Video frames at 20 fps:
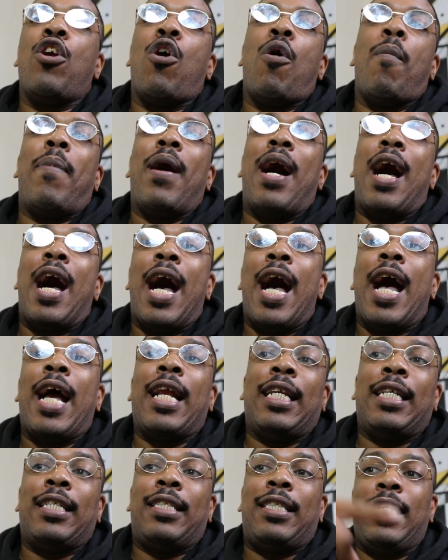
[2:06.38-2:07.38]
your
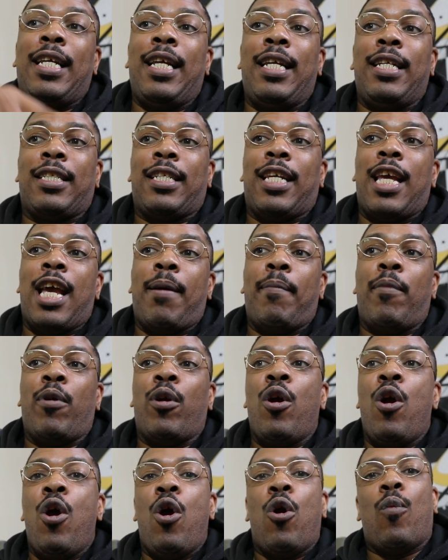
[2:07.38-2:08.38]
behind the scenes camera.
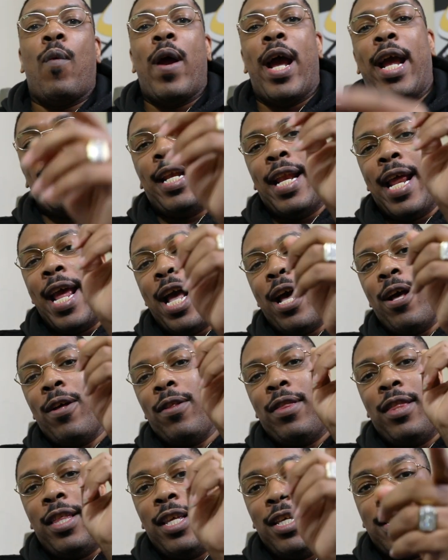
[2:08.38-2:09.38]
Right now,
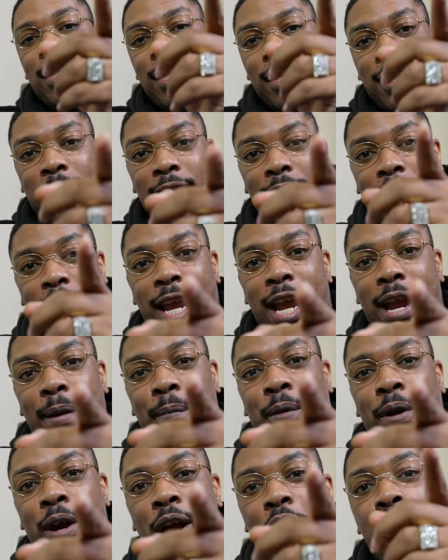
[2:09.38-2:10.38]
this is the
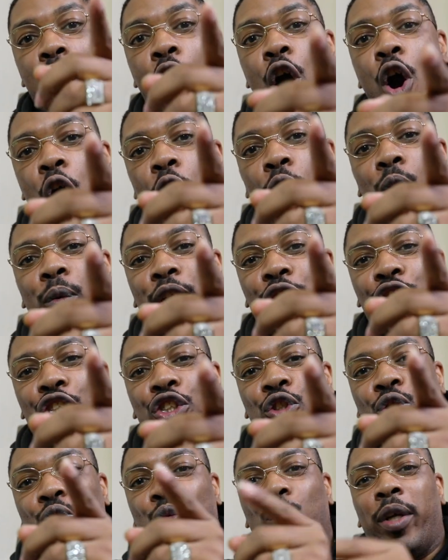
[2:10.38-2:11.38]
camera I always
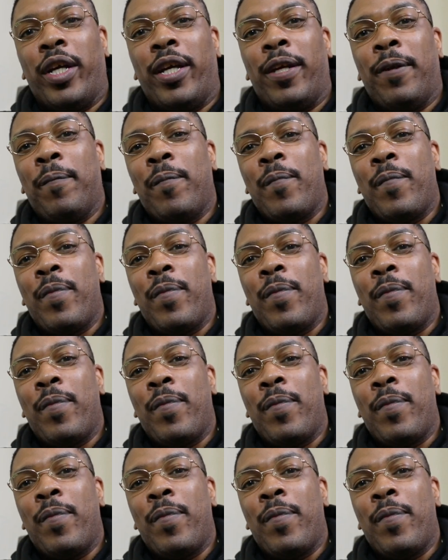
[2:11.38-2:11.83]
shoot with,